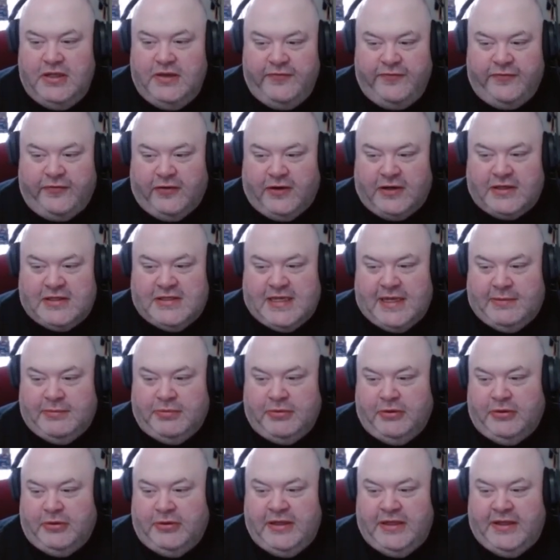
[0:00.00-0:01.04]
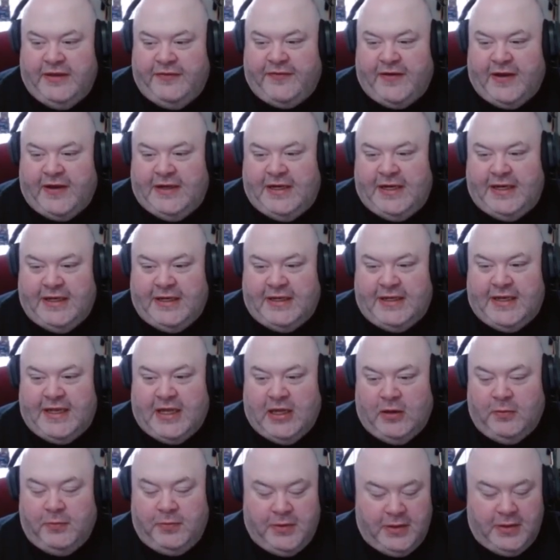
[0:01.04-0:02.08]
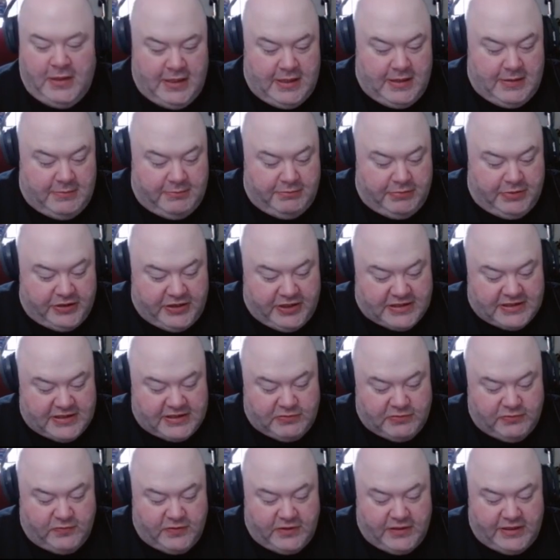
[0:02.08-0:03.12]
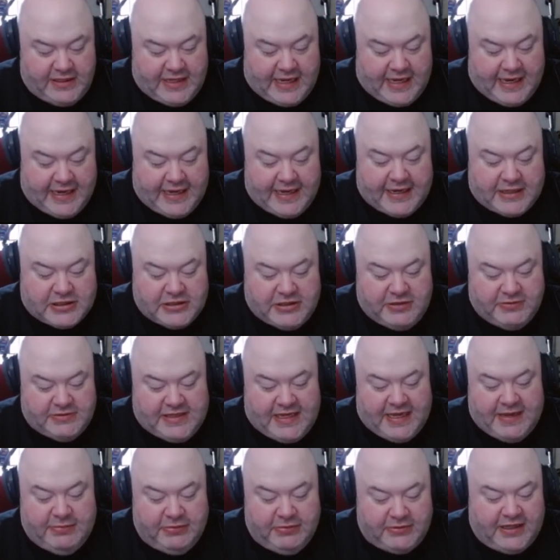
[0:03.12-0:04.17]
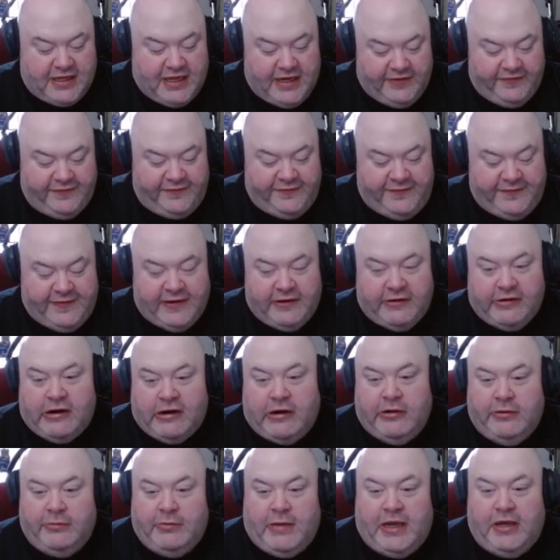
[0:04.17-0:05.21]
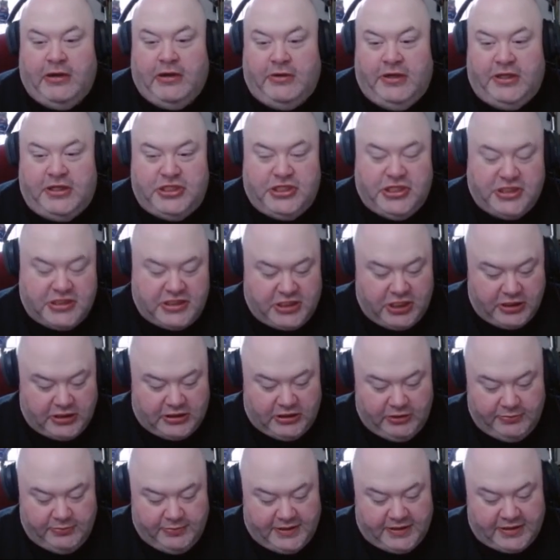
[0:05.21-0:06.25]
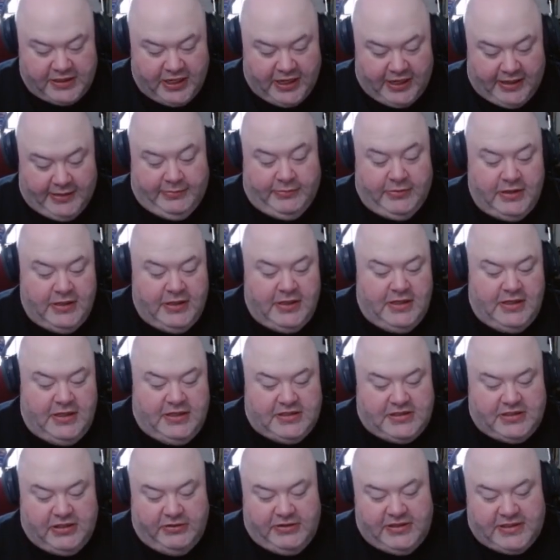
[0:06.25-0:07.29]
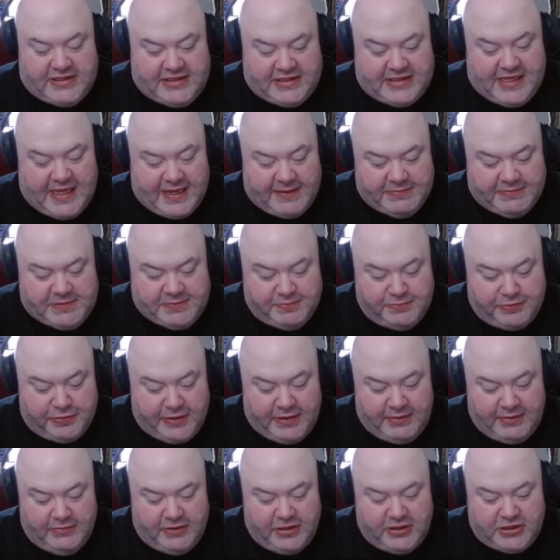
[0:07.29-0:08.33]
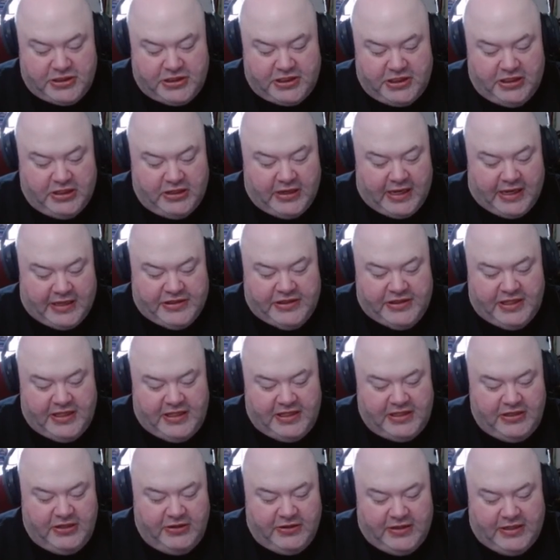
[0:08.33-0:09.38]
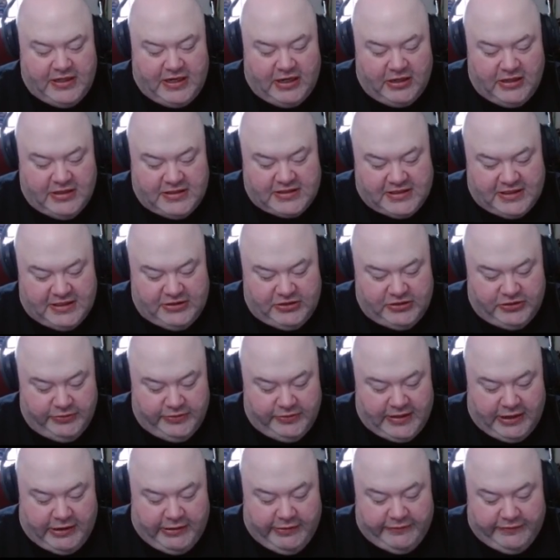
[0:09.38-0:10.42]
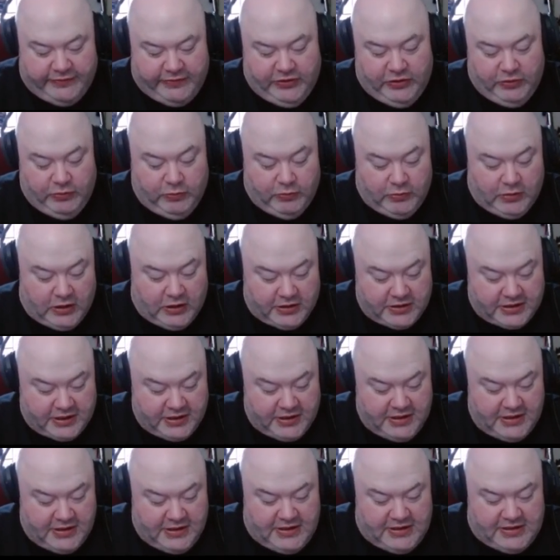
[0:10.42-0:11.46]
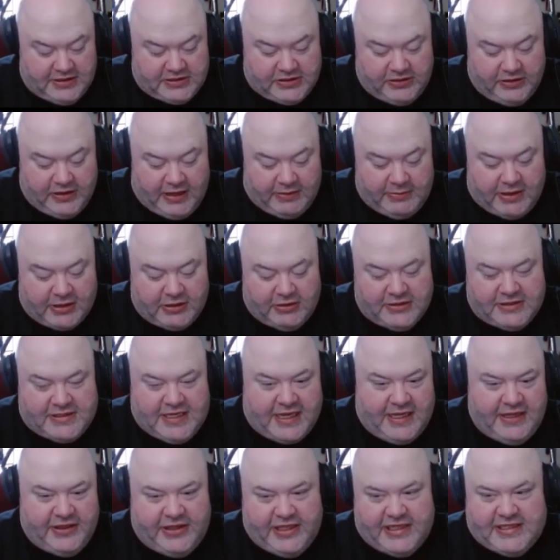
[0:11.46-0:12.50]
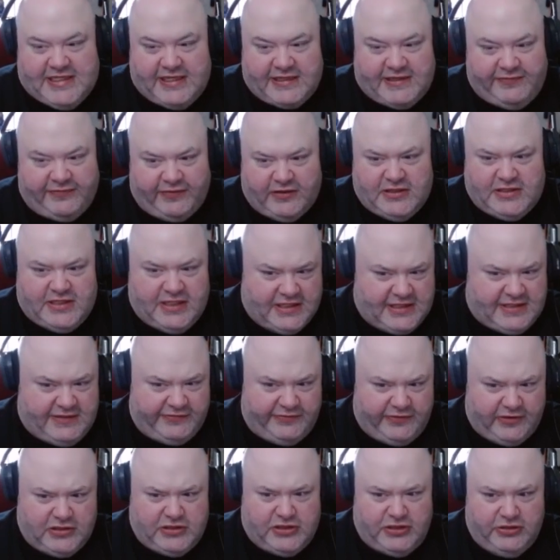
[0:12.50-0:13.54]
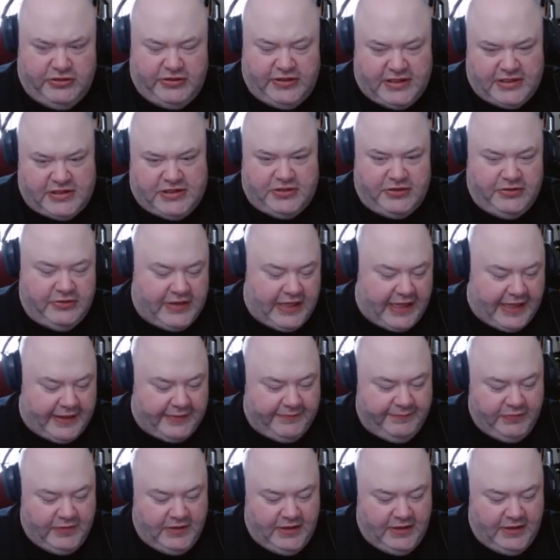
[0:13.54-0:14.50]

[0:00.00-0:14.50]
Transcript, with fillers: for example, if I needed help. But this is one that I actually was able to kind of figure out on my own. It just took a little bit of time. So the steps, pretty much, you know, I think you can honestly do it however you want. So I'm not going to say this is first, this is first, do this, do that.